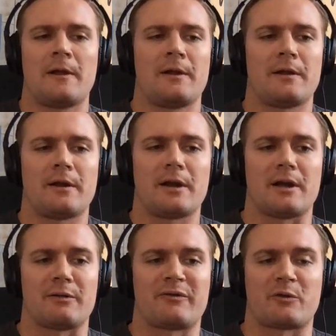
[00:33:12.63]

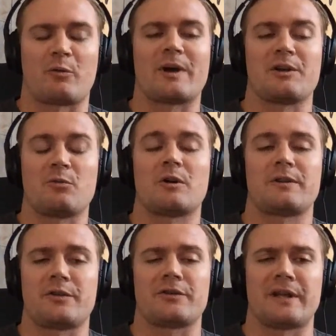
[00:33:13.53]
for where you want
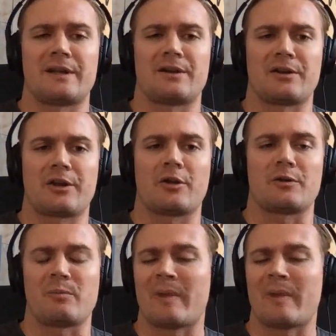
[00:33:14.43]
your data to go.